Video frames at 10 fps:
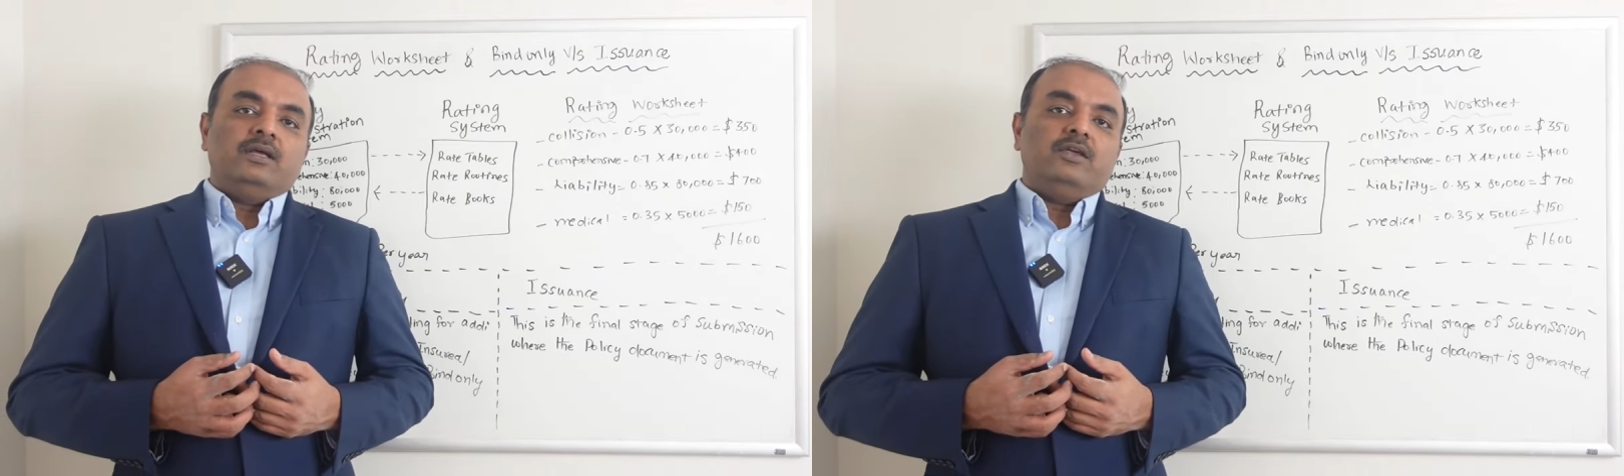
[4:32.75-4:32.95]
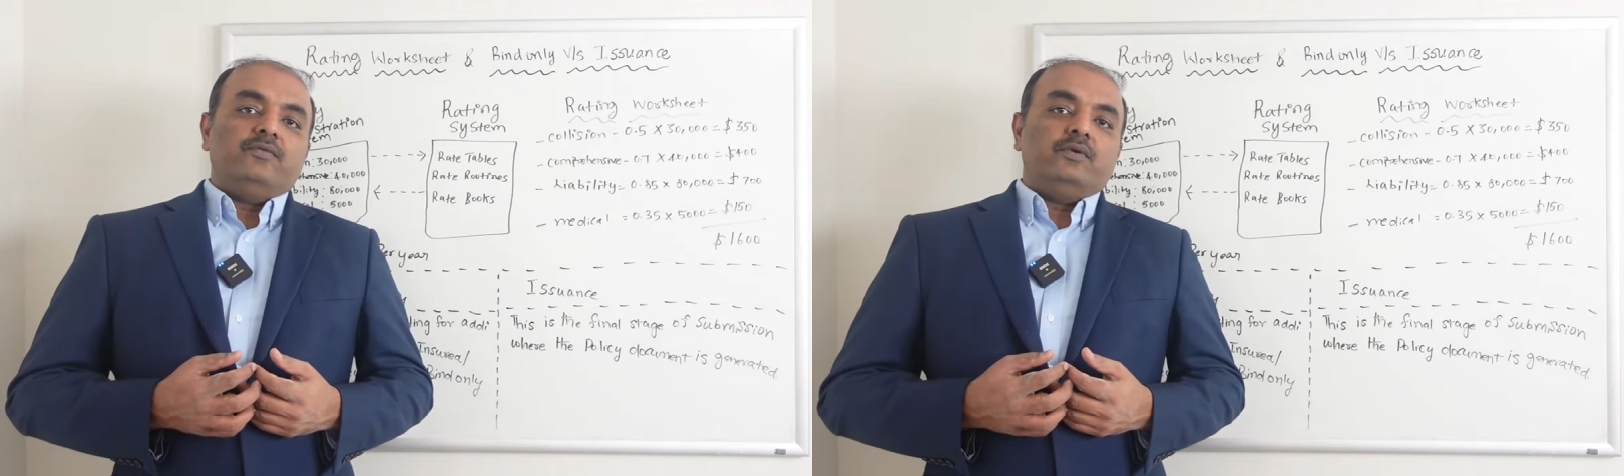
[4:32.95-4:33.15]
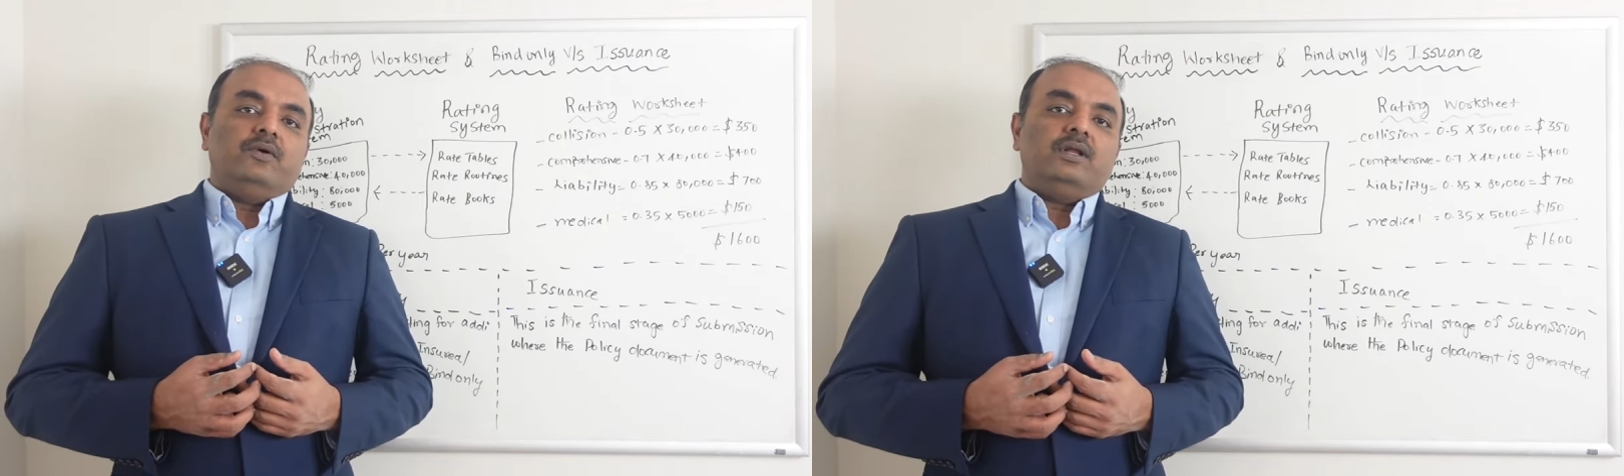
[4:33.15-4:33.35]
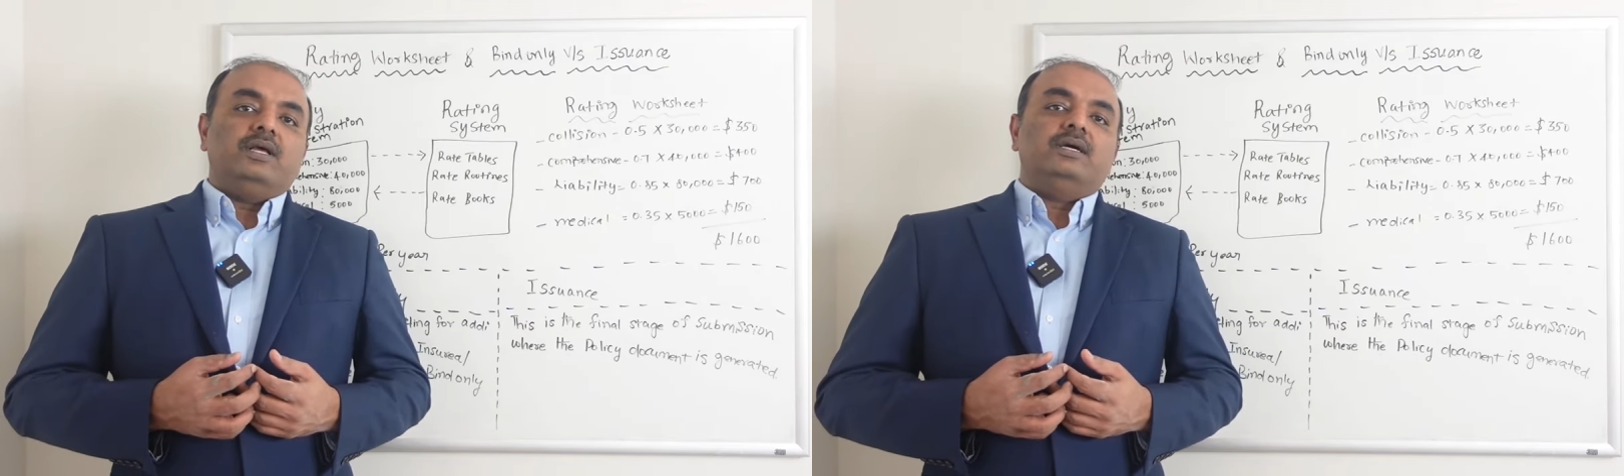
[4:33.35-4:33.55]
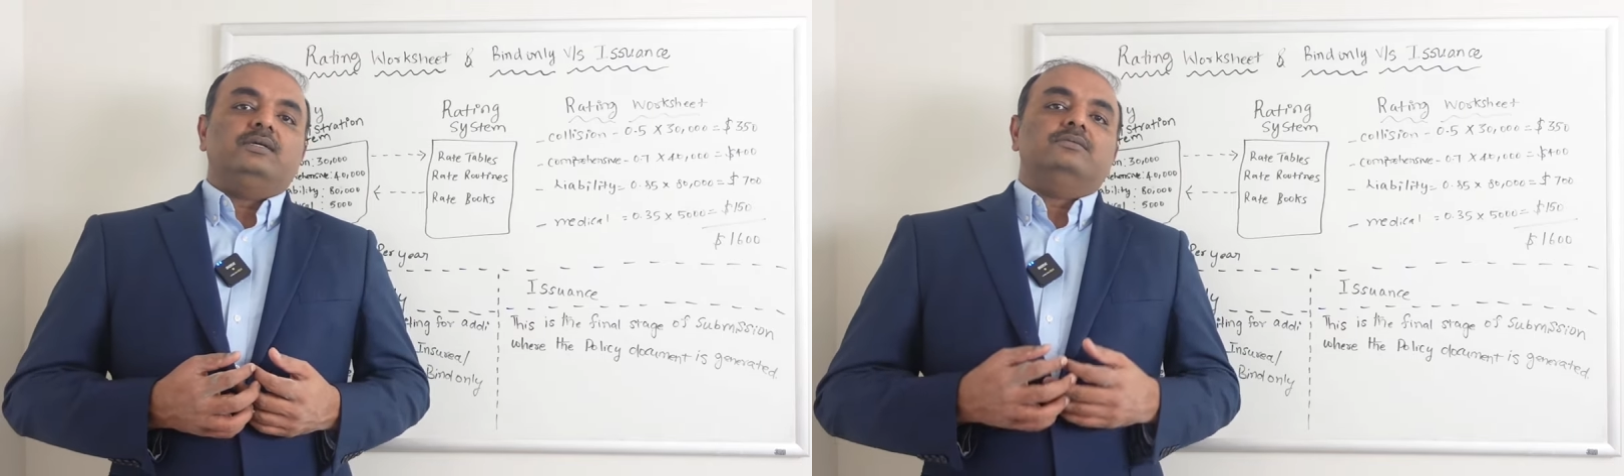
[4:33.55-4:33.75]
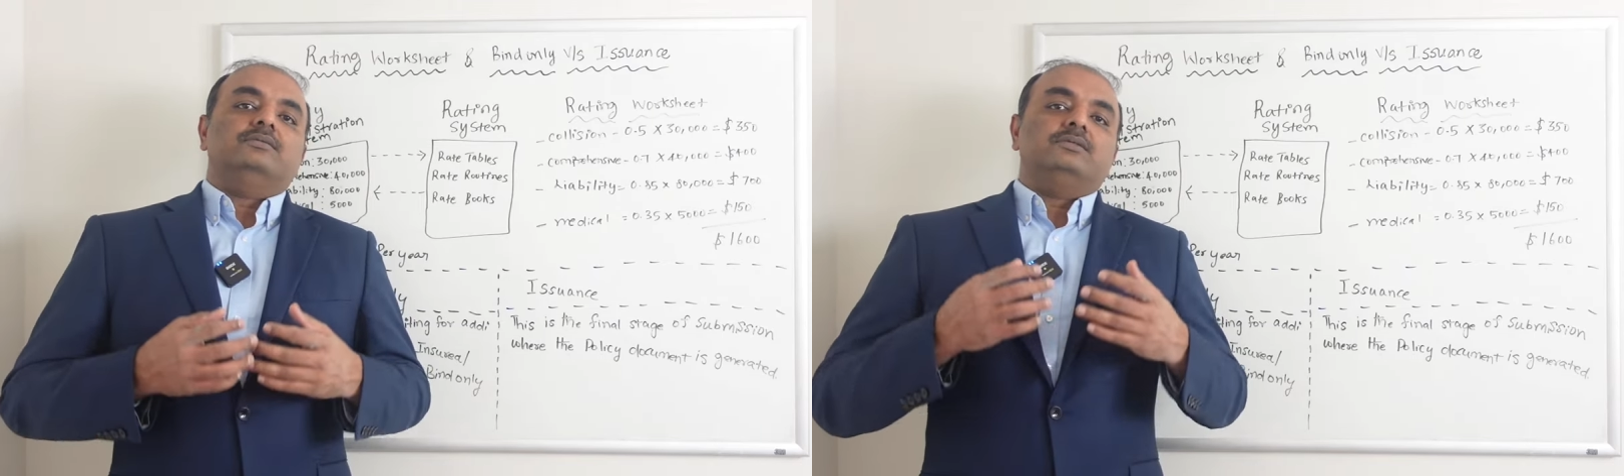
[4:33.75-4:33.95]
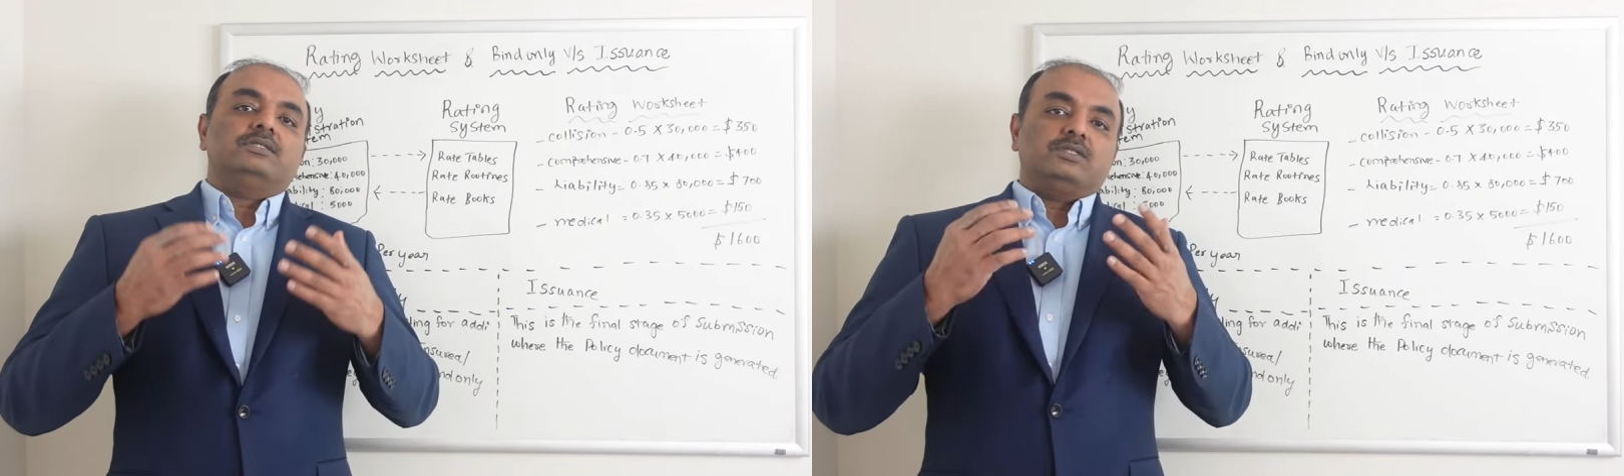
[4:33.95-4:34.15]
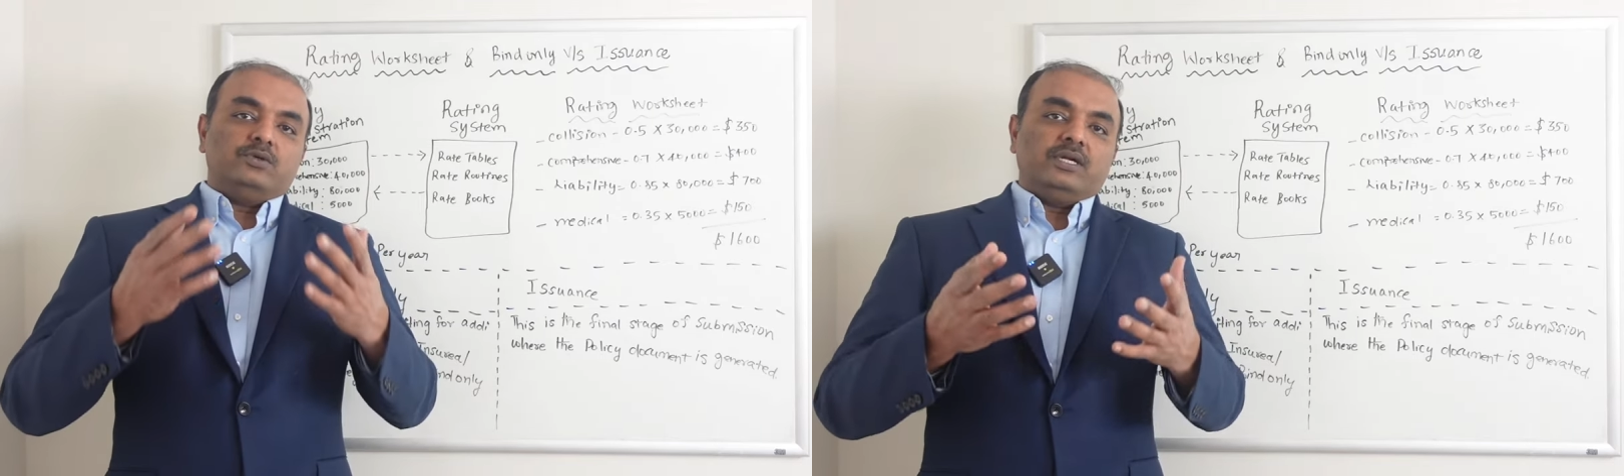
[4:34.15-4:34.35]
If you are a
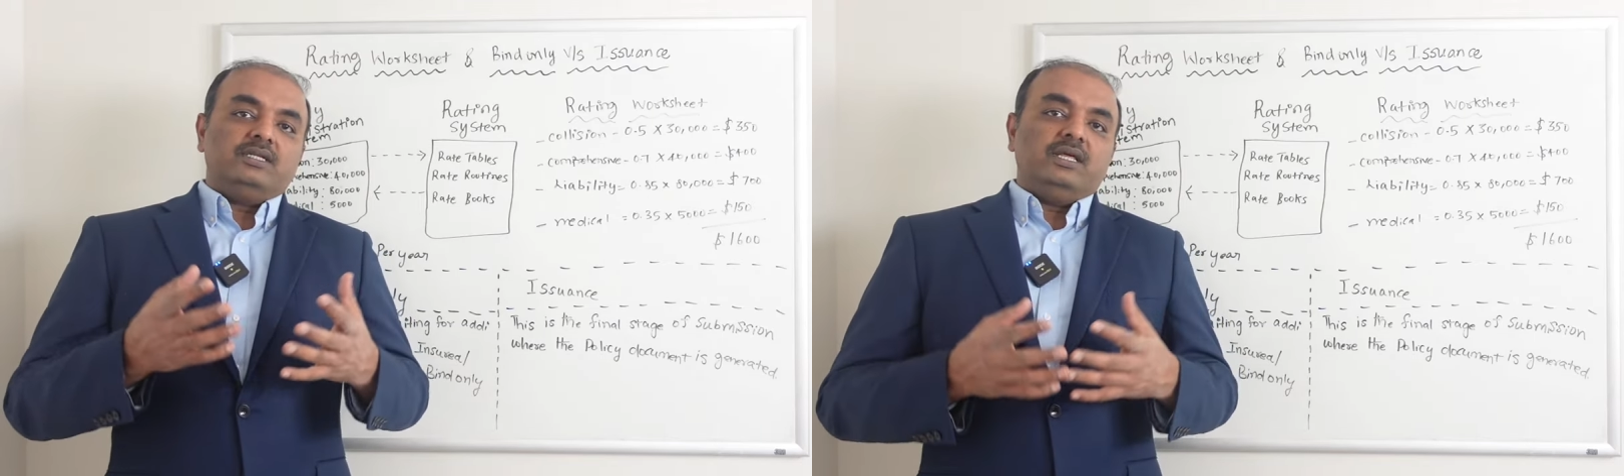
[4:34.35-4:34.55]
student,